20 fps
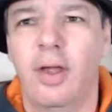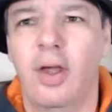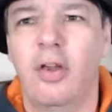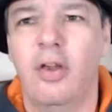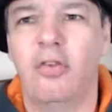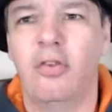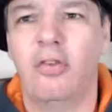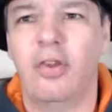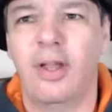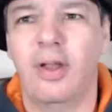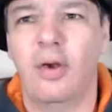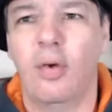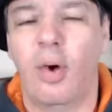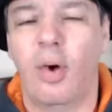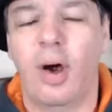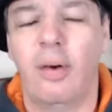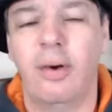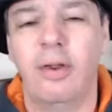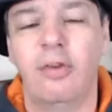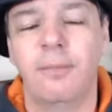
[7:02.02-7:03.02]
urgent
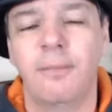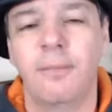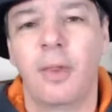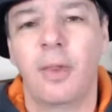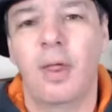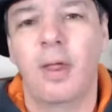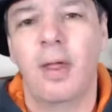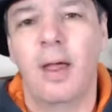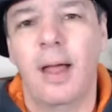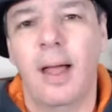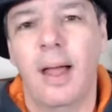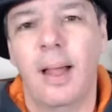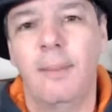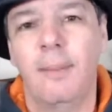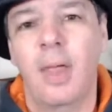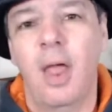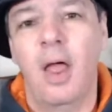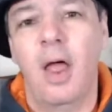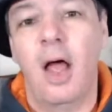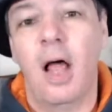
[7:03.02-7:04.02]
inquiries.
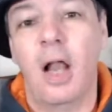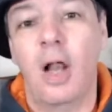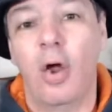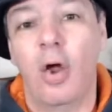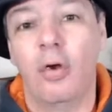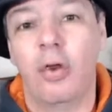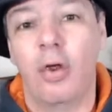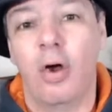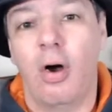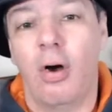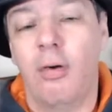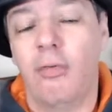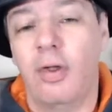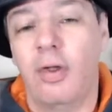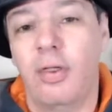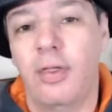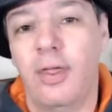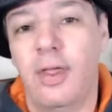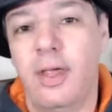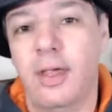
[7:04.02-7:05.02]
A lot
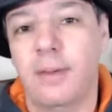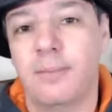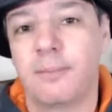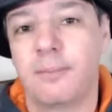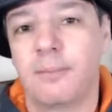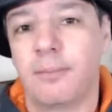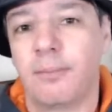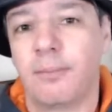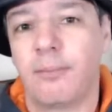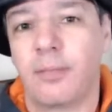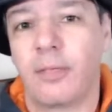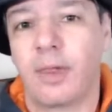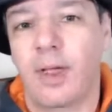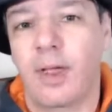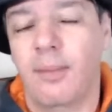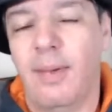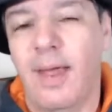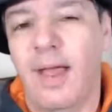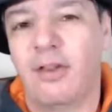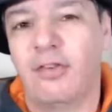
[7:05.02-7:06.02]
of the
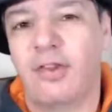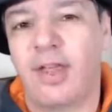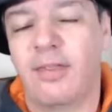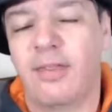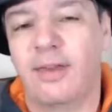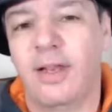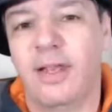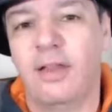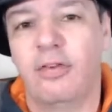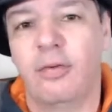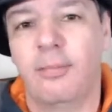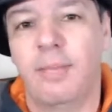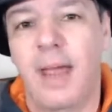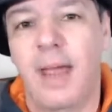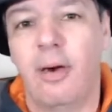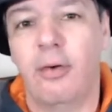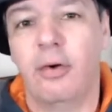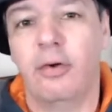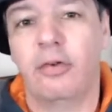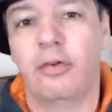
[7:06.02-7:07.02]
ex-athletes,
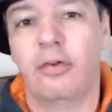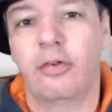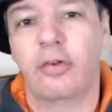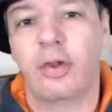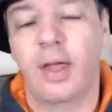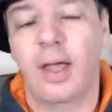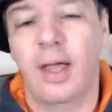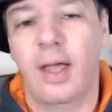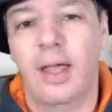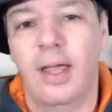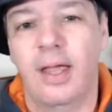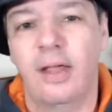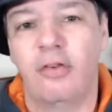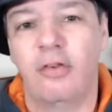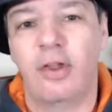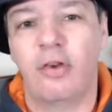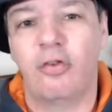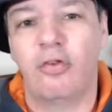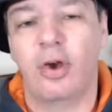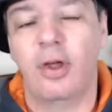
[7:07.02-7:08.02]
parents,
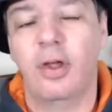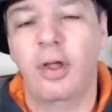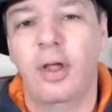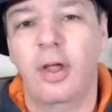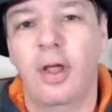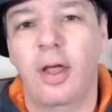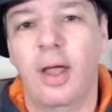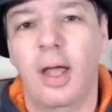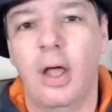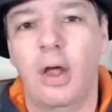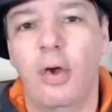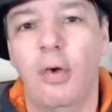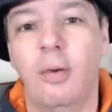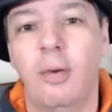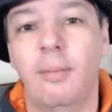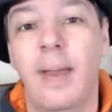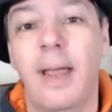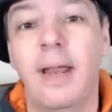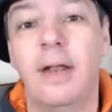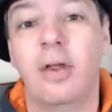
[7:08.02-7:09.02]
etc., who
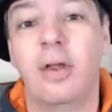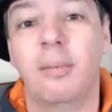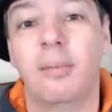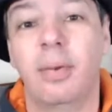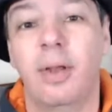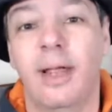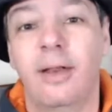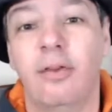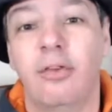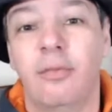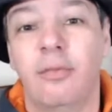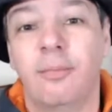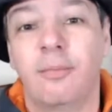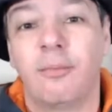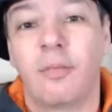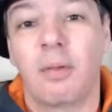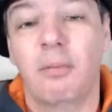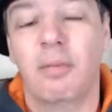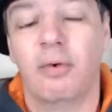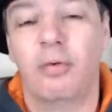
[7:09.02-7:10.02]
had made complaints
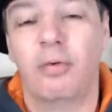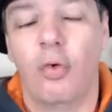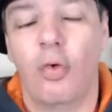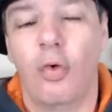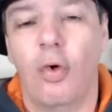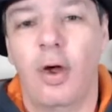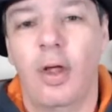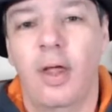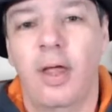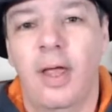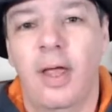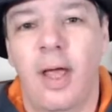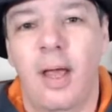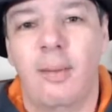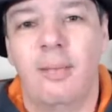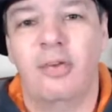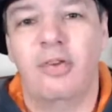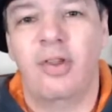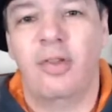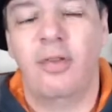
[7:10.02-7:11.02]
before
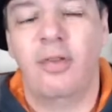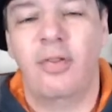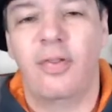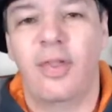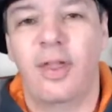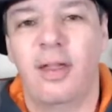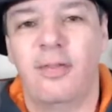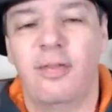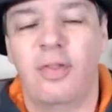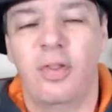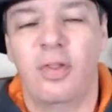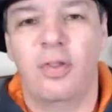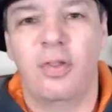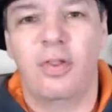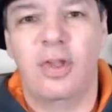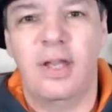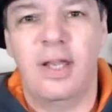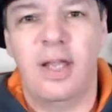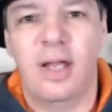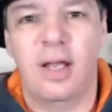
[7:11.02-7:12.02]
said that
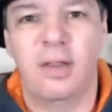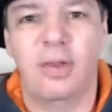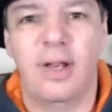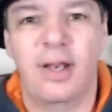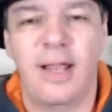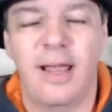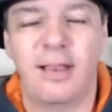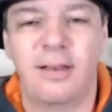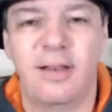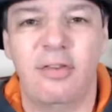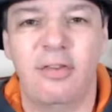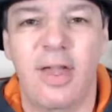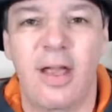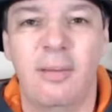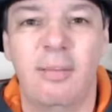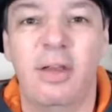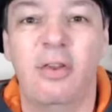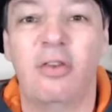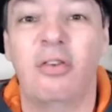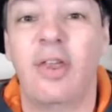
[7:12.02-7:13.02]
the athletes had
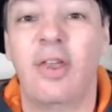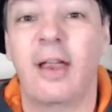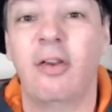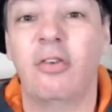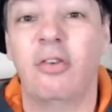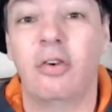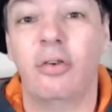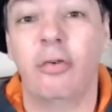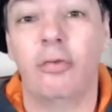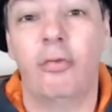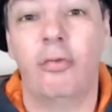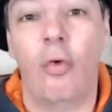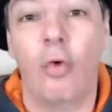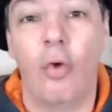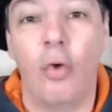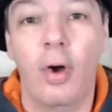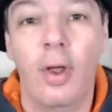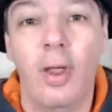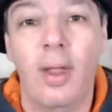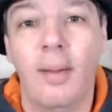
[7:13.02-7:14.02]
been sanctioned
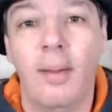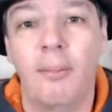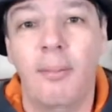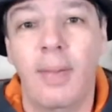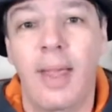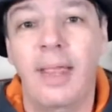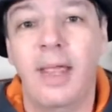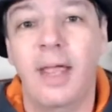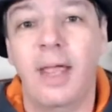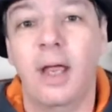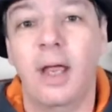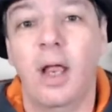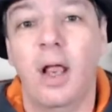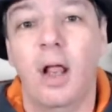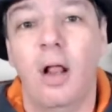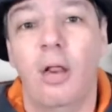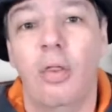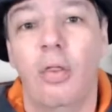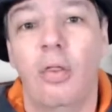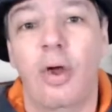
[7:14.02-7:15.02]
for making
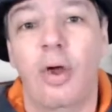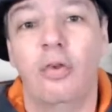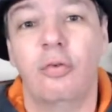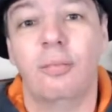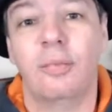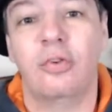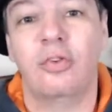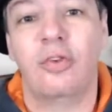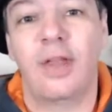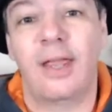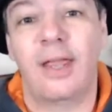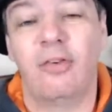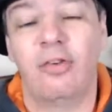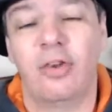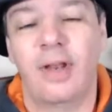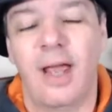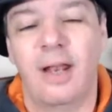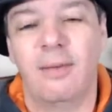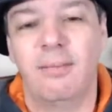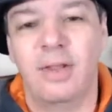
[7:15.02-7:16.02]
those mistakes
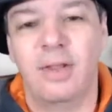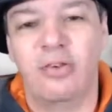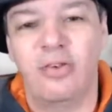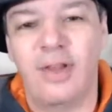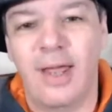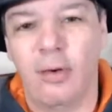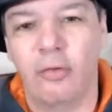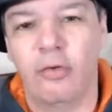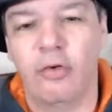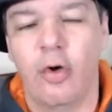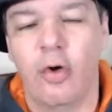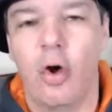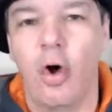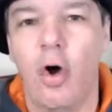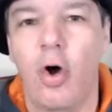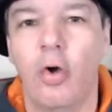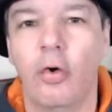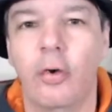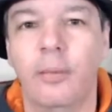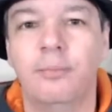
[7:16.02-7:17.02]
and had missed out
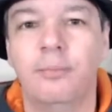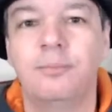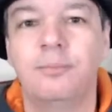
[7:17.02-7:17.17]
on